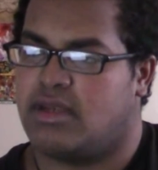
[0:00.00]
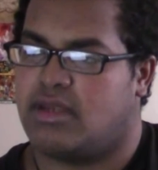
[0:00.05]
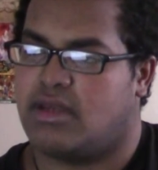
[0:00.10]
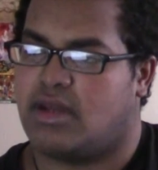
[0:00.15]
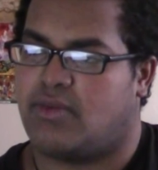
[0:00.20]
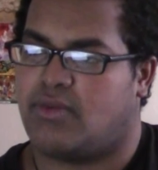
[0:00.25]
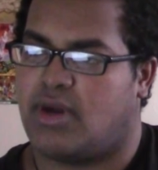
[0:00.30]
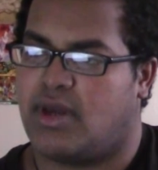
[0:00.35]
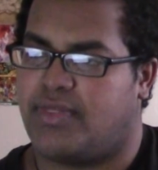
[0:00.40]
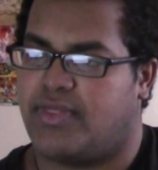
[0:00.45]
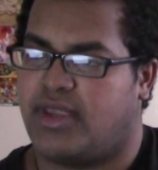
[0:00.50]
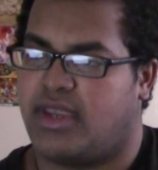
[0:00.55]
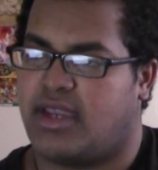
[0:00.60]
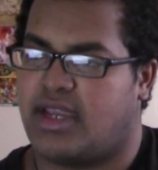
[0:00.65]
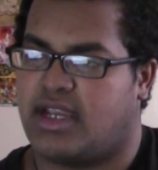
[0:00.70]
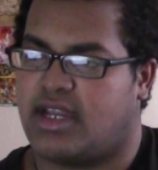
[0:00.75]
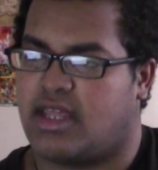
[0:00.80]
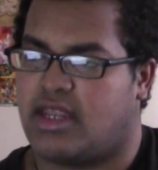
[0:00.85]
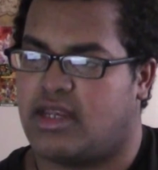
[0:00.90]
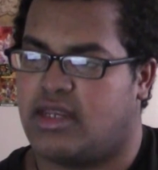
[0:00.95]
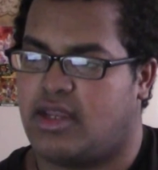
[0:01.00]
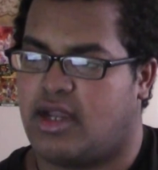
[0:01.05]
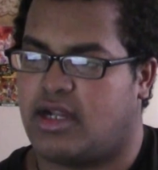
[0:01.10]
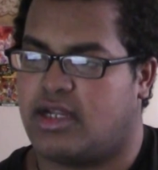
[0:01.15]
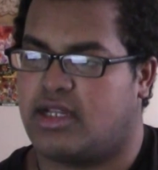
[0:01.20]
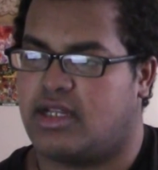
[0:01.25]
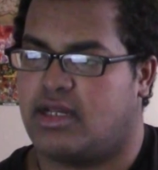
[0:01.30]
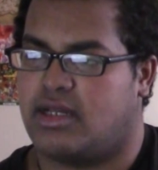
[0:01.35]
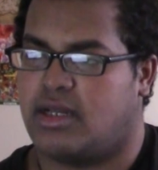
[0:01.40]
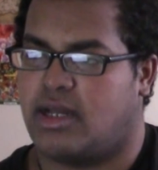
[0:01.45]
Now one thing I gotta
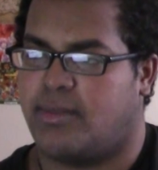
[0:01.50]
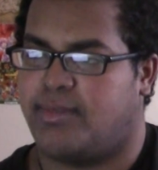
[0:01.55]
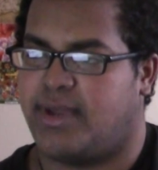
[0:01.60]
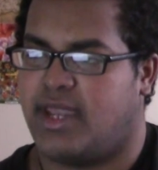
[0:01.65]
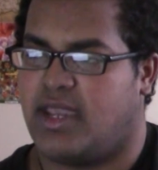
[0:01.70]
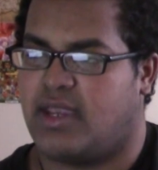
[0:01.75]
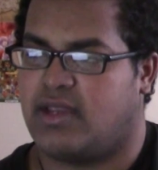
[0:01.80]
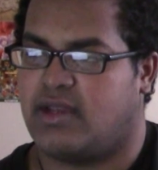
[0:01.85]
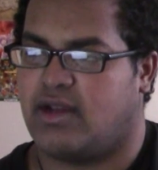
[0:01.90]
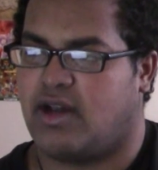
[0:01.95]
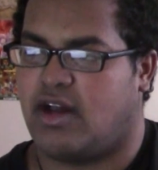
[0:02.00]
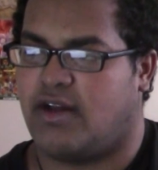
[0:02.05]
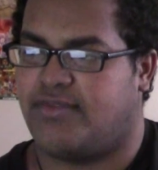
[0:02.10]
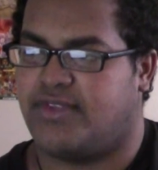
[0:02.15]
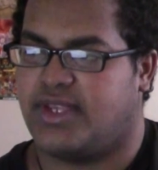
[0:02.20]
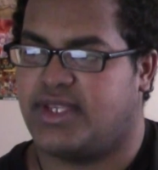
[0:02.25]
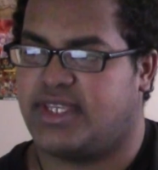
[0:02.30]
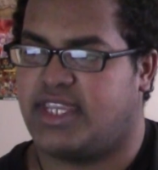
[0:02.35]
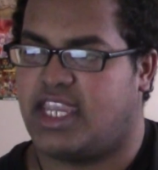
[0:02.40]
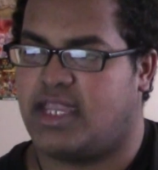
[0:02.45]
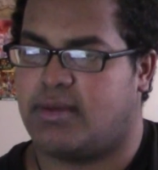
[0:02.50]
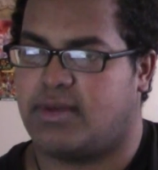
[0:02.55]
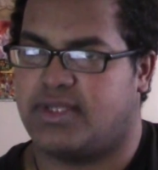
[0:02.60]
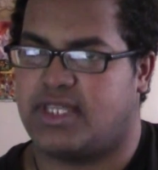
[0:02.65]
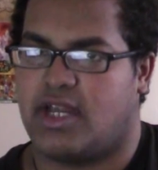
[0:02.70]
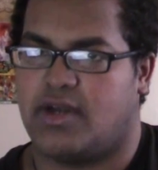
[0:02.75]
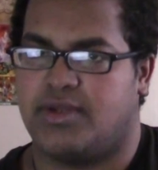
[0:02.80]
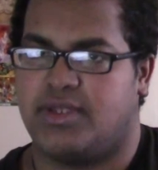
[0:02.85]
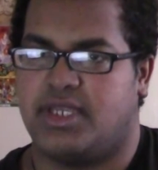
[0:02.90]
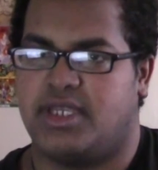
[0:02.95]
knock a peg off this game
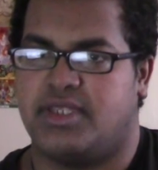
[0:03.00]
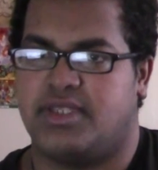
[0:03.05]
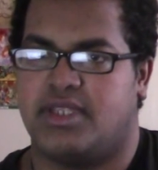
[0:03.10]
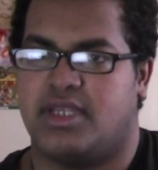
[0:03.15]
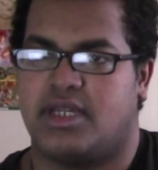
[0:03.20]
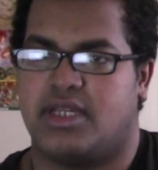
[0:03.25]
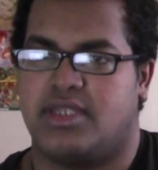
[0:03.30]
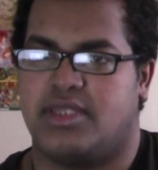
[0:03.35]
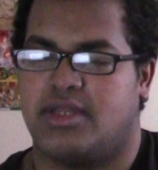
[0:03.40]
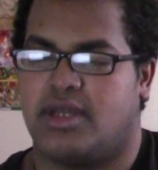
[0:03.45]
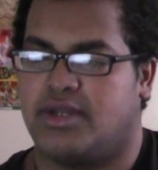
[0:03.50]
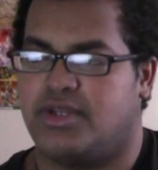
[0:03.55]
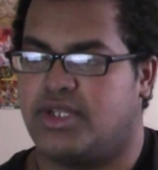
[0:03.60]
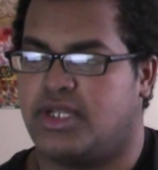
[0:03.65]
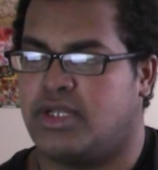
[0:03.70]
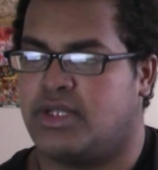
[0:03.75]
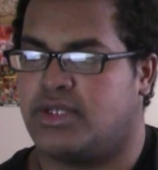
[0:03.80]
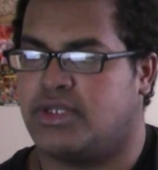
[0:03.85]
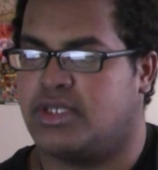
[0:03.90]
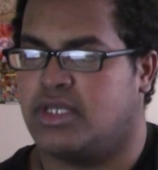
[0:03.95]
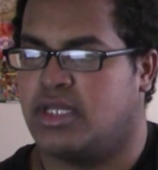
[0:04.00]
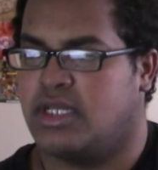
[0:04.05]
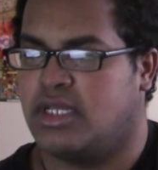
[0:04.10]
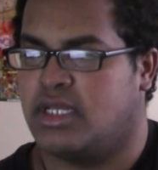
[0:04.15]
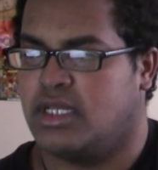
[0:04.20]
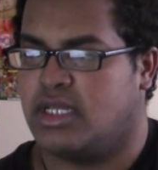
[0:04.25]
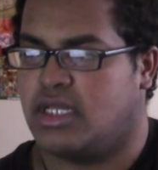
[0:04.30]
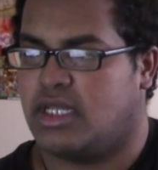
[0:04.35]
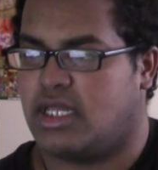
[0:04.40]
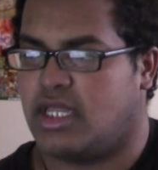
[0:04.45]
is how these dungeons
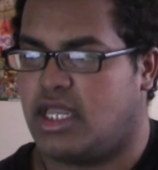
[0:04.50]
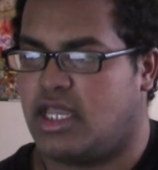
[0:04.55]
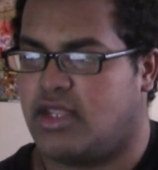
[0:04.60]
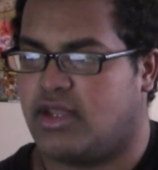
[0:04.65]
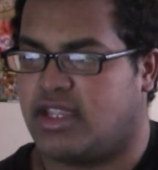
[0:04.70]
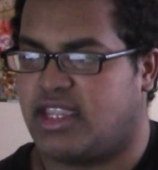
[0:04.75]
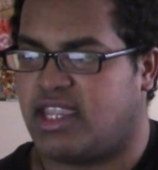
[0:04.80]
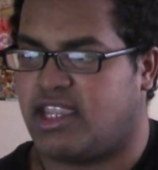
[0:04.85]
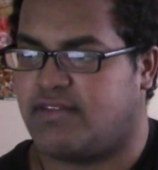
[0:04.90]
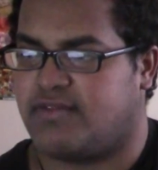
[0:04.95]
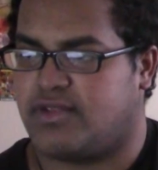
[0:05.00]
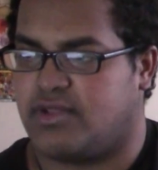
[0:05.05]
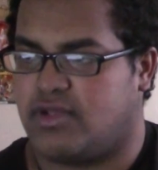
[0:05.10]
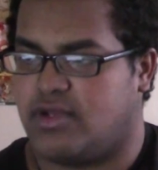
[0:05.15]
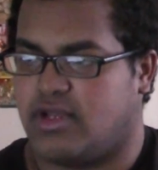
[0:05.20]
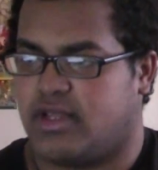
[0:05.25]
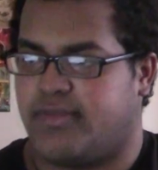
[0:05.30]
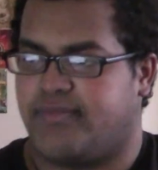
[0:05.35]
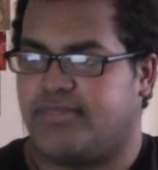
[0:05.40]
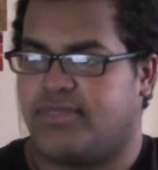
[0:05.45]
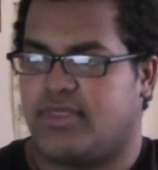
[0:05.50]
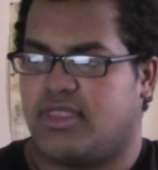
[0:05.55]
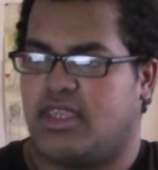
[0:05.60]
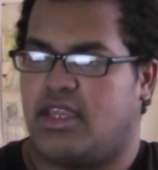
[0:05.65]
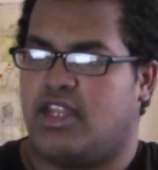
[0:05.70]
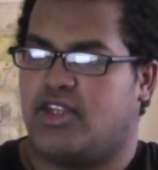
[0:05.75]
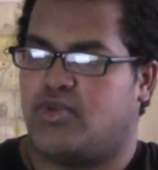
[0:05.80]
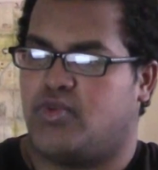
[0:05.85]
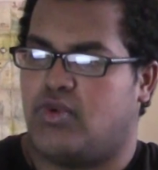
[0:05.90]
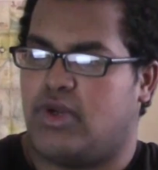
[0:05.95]
and caves look.
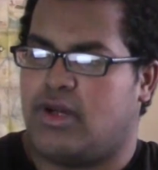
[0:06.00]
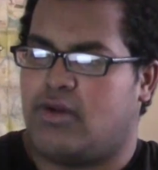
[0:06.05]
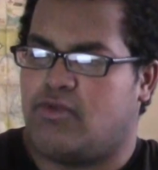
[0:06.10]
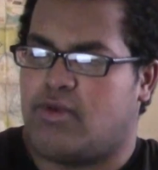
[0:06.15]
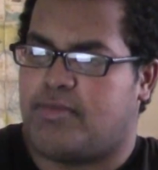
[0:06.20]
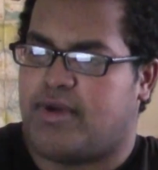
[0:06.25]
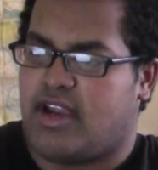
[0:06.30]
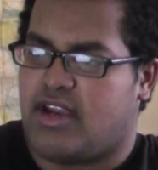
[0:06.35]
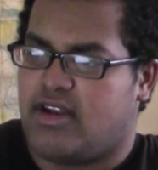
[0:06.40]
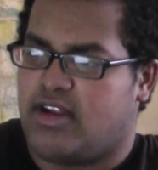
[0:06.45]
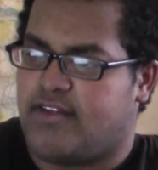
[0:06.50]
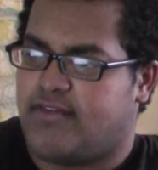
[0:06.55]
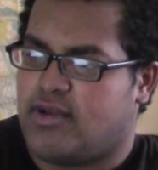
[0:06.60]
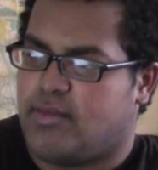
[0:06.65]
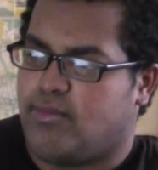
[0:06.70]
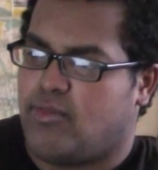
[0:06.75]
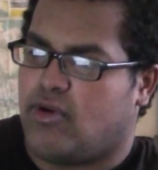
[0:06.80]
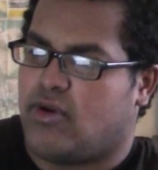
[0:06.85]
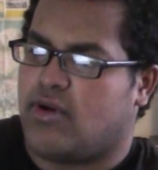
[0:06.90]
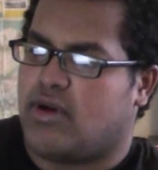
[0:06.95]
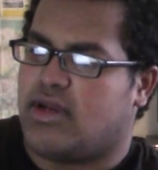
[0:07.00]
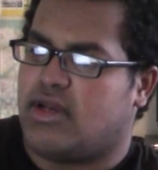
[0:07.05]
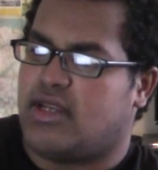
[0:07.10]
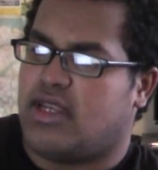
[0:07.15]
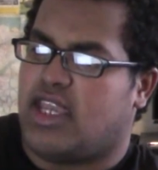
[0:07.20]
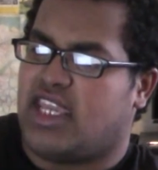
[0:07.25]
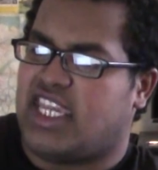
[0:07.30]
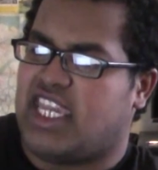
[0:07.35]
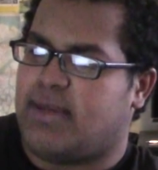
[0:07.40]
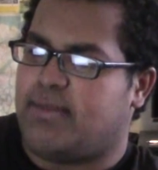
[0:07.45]
It's real repetitive and
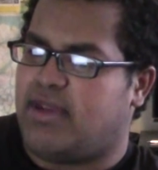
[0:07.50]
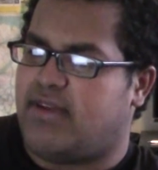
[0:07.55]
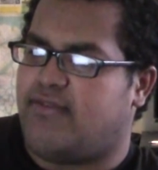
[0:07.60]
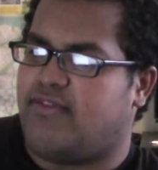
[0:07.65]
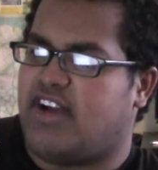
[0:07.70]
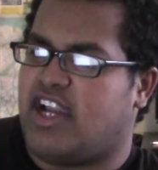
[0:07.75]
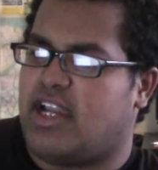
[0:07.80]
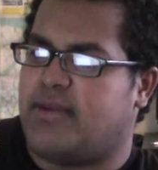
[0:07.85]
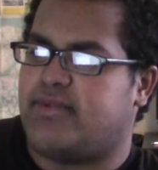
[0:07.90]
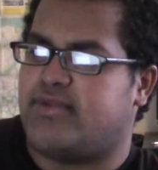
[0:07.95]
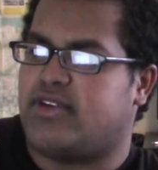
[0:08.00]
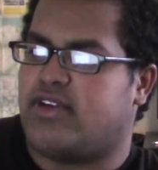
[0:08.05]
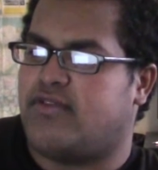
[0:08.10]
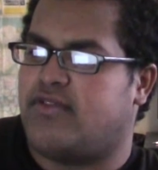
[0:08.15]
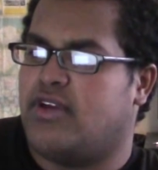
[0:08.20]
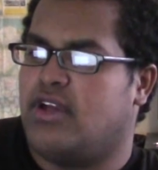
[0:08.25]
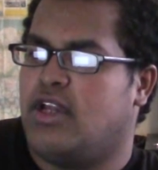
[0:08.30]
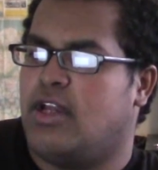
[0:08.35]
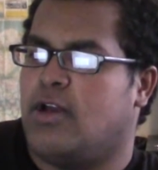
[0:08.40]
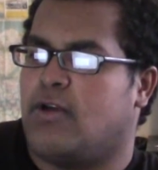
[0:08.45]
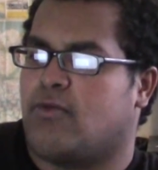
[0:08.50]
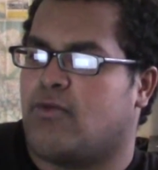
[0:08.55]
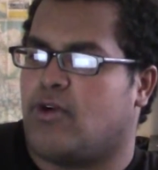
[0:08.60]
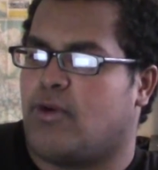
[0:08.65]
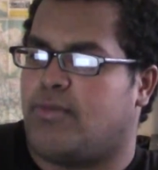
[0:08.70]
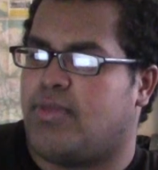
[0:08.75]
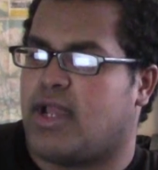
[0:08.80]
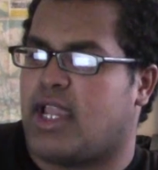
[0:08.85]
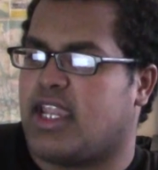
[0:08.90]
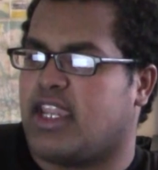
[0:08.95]
boring. It gave me vibes of
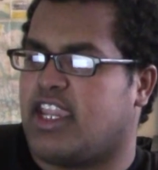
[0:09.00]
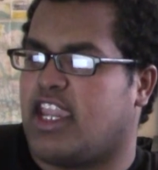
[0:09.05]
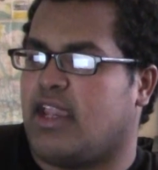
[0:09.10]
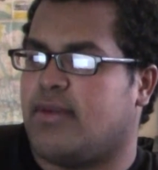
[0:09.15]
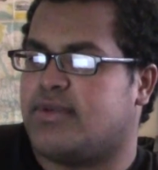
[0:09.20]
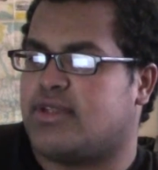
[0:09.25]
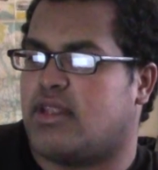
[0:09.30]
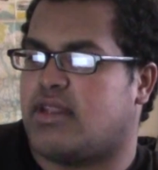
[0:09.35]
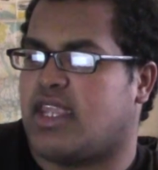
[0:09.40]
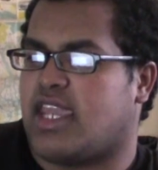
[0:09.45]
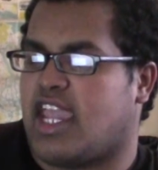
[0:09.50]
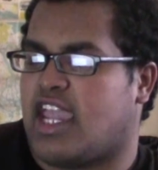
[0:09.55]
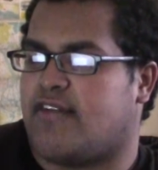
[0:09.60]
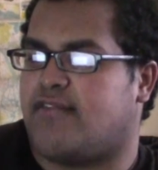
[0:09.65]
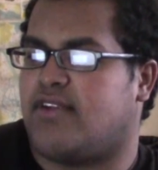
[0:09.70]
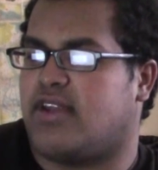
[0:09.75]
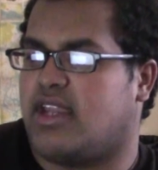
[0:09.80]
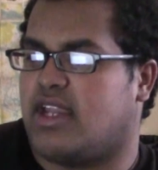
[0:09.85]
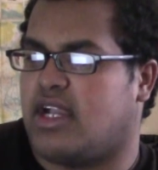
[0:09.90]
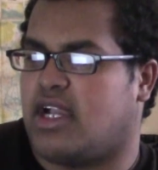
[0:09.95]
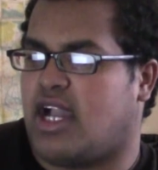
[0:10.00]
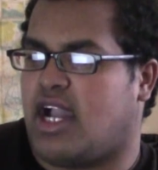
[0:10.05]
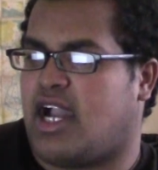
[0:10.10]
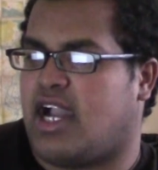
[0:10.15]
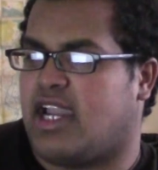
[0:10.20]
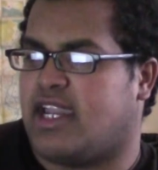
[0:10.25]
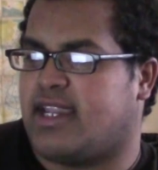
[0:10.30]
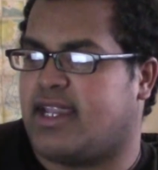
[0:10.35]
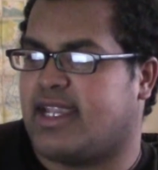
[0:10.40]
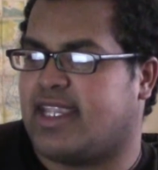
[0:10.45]
role-playing games that have a
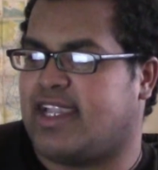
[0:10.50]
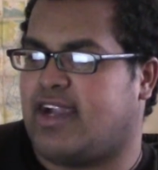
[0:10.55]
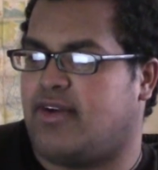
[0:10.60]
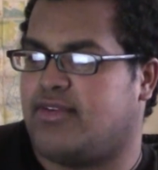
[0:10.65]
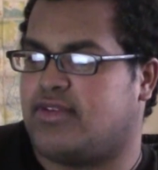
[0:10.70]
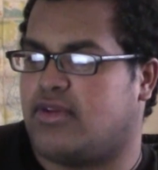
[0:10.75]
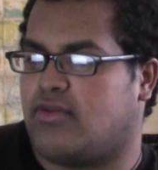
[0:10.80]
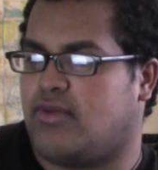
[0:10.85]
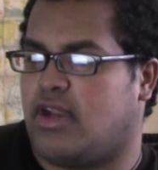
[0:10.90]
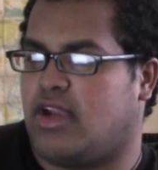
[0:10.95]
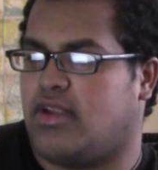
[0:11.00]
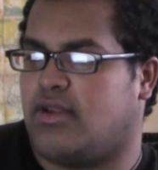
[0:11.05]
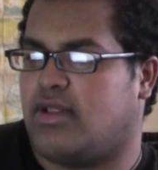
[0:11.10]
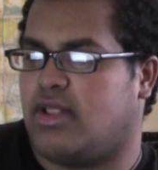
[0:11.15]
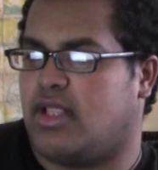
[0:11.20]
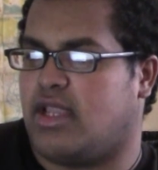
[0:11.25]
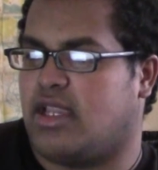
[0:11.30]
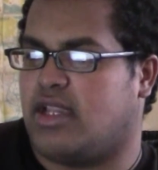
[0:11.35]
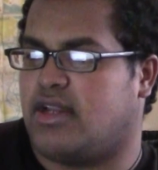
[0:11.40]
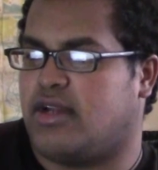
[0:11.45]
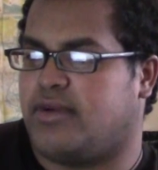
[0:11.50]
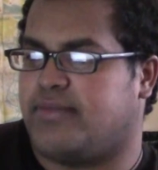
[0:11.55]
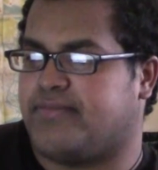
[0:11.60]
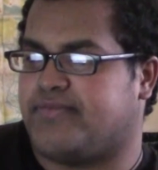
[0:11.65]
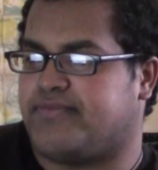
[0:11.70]
high encounter rate, like